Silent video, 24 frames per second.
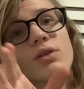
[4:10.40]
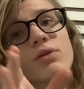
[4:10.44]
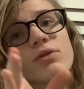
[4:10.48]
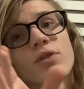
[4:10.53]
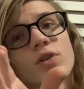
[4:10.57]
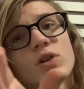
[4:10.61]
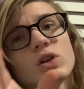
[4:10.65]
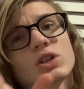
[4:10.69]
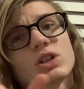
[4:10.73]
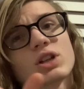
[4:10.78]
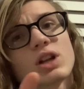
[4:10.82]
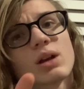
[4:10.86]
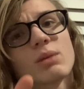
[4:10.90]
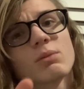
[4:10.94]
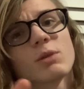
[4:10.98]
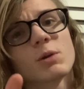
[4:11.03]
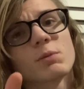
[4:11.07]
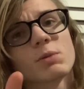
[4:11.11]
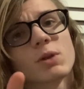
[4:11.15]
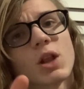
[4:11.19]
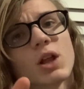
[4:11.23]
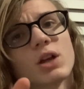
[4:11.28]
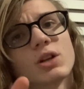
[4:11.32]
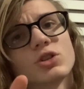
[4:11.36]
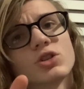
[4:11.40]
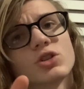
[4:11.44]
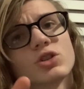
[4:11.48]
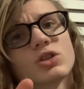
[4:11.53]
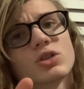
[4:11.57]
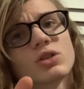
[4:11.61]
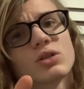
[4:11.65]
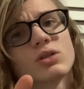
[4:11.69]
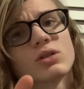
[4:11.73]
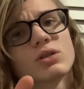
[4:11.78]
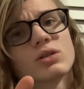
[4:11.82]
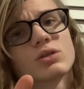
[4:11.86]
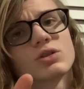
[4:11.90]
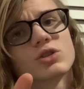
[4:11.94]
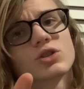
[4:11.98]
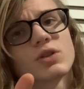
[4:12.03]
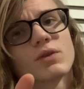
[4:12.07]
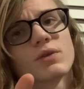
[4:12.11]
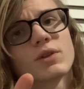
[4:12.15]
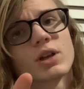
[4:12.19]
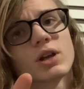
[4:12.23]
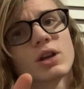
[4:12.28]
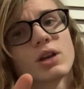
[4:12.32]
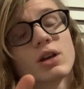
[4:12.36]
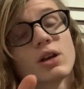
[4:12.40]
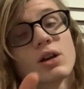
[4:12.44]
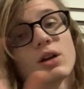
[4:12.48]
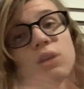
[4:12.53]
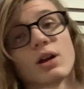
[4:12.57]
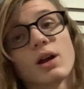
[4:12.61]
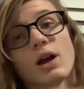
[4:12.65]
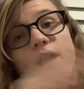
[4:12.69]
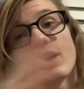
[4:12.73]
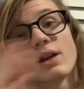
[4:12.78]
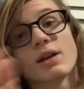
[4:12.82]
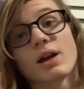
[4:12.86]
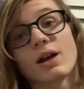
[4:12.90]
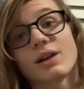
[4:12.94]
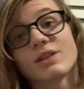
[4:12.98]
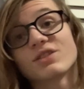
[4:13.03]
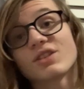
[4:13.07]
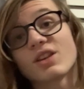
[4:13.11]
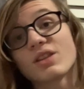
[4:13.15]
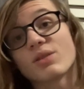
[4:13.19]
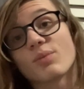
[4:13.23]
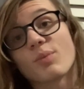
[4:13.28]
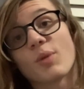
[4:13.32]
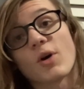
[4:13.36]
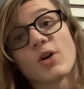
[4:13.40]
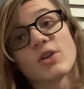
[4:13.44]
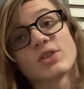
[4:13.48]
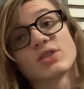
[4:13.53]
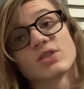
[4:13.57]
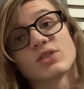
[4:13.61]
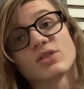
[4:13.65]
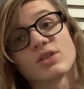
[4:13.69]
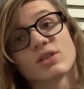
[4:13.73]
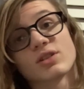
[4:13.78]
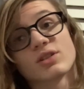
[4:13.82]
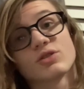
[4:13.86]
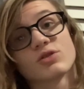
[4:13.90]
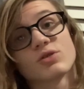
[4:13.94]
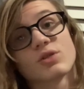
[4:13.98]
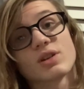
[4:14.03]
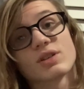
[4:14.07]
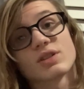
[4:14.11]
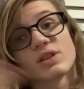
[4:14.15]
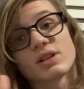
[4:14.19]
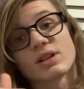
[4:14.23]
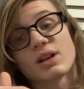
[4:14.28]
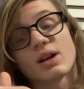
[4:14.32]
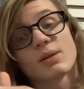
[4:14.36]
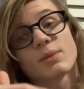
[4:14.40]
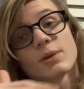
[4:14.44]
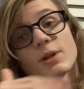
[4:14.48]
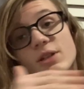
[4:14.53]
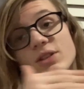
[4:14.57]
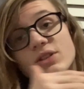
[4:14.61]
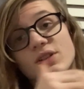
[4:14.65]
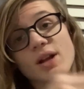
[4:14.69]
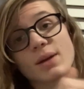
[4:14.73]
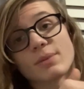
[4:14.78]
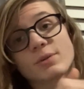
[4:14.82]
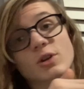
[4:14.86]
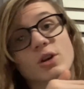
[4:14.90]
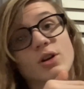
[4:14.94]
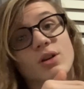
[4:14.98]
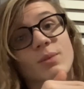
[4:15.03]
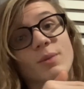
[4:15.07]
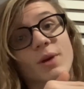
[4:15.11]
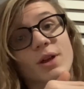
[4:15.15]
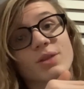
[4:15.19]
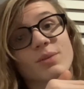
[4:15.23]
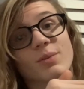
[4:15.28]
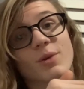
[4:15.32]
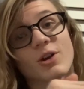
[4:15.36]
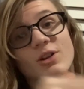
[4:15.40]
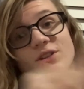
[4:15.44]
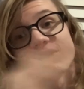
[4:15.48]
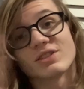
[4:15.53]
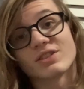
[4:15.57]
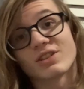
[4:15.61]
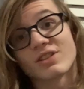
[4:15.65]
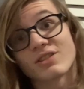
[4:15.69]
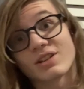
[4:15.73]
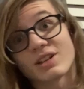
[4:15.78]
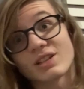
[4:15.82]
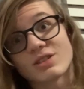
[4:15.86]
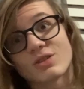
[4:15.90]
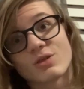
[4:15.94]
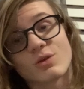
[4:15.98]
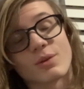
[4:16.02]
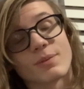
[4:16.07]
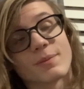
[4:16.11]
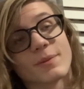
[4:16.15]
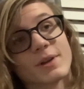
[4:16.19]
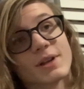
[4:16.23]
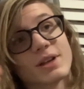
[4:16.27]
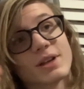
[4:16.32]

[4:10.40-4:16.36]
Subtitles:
first time I played Shovel Knight, I said the bosses are interesting. Now I'm going to stop talking about the bosses. I'll get to them.